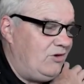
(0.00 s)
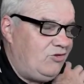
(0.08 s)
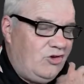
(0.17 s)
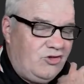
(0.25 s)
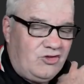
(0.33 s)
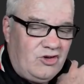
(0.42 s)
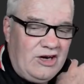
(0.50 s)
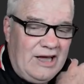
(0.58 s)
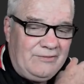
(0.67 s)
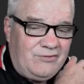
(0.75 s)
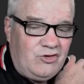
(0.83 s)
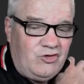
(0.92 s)
just
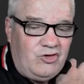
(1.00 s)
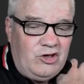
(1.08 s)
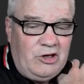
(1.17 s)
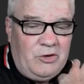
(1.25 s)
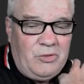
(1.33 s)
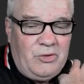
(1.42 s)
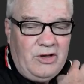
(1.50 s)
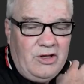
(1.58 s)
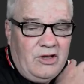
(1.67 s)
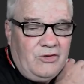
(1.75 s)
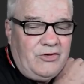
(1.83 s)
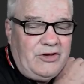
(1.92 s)
enough to tell
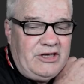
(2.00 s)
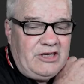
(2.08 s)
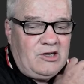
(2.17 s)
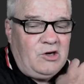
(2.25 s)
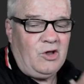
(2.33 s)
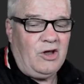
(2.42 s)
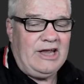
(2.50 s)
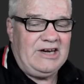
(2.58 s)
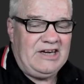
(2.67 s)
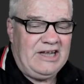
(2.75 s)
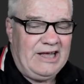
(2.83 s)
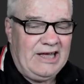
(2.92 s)
the
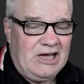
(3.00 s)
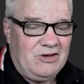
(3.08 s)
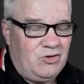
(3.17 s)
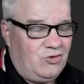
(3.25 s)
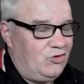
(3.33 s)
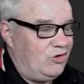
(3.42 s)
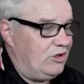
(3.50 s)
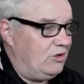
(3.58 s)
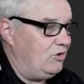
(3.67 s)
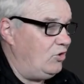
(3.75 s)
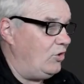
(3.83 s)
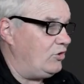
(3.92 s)
client how you did
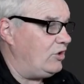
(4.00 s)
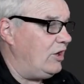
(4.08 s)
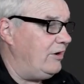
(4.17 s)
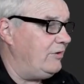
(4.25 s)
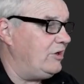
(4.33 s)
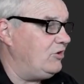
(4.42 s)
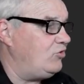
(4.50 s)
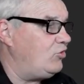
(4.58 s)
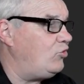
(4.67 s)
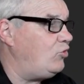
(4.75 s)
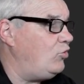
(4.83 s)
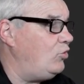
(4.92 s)
it, not going into
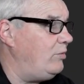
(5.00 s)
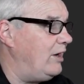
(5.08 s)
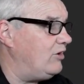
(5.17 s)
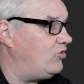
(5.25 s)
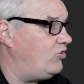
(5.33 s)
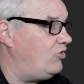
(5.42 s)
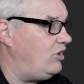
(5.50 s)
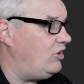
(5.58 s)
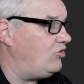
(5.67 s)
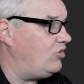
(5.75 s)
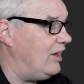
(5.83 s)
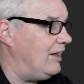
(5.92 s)
too much
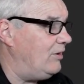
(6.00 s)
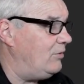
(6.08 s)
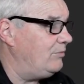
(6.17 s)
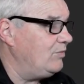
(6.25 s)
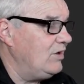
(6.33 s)
detail.